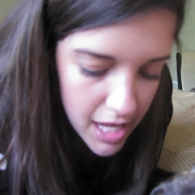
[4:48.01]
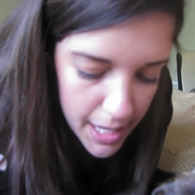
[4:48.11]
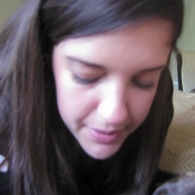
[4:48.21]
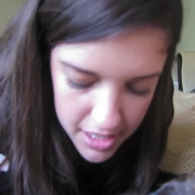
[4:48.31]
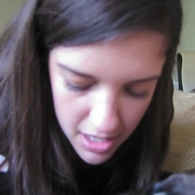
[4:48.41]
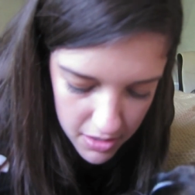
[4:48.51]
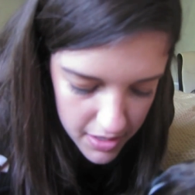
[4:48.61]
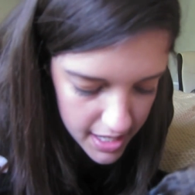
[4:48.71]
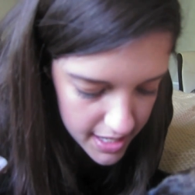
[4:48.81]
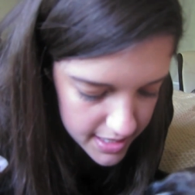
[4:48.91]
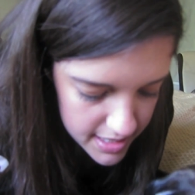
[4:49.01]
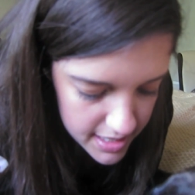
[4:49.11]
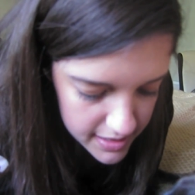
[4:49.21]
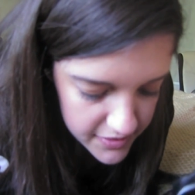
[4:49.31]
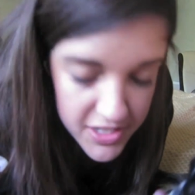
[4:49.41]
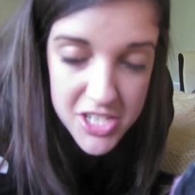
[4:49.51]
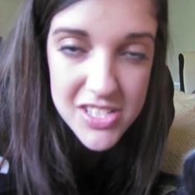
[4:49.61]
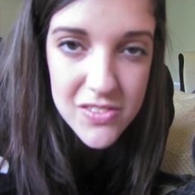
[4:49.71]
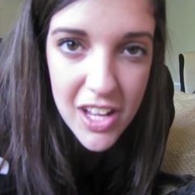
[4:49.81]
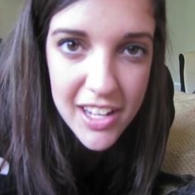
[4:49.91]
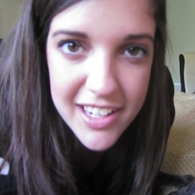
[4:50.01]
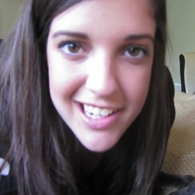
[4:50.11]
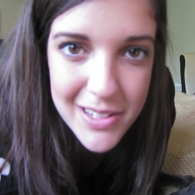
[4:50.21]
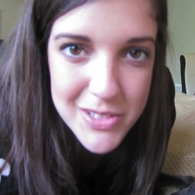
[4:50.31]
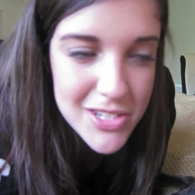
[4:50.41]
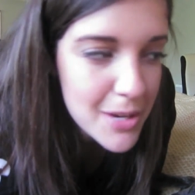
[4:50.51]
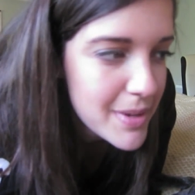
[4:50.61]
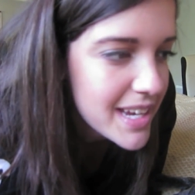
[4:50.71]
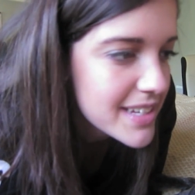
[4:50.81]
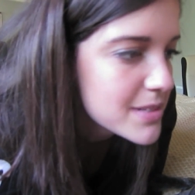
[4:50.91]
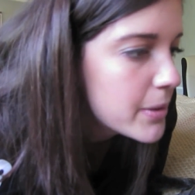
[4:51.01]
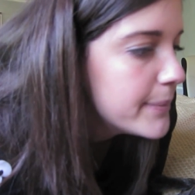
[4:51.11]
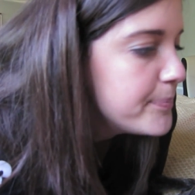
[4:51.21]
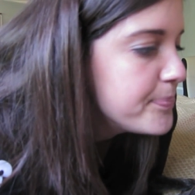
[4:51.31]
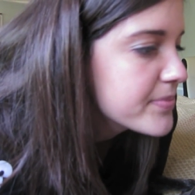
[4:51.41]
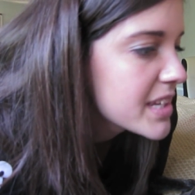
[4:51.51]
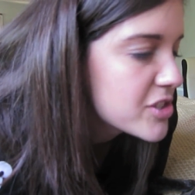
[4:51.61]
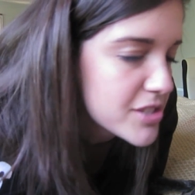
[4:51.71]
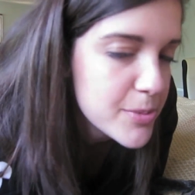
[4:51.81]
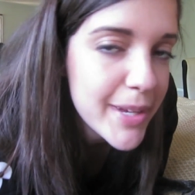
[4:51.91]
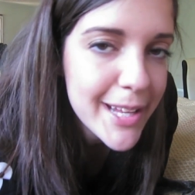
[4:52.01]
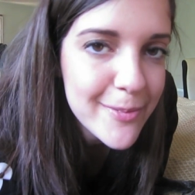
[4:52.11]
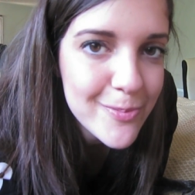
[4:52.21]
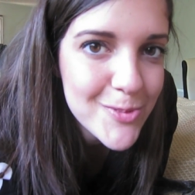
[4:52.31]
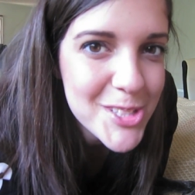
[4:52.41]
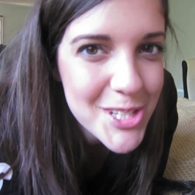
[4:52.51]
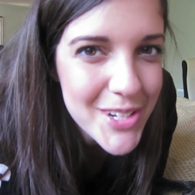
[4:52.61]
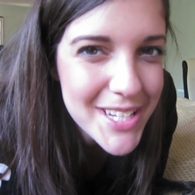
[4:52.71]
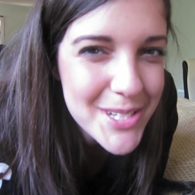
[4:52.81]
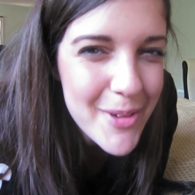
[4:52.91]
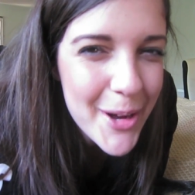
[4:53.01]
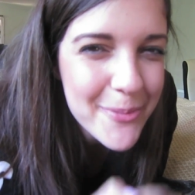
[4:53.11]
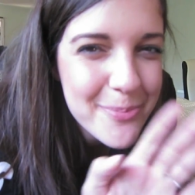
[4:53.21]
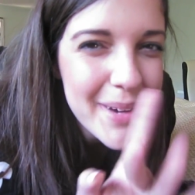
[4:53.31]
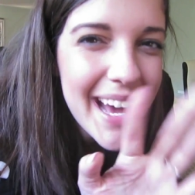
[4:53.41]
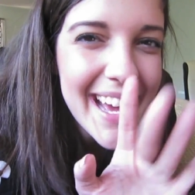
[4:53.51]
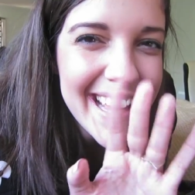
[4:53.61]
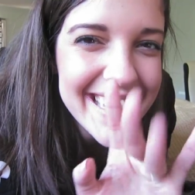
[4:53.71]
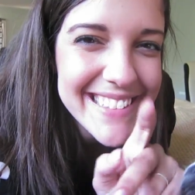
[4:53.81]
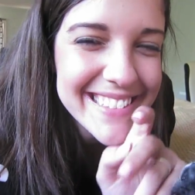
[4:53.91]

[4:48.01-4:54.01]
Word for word: I'm gonna go and uh, finish this vlog, and I'll start my next one in just a minute. And see you guys tomorrow. Bye.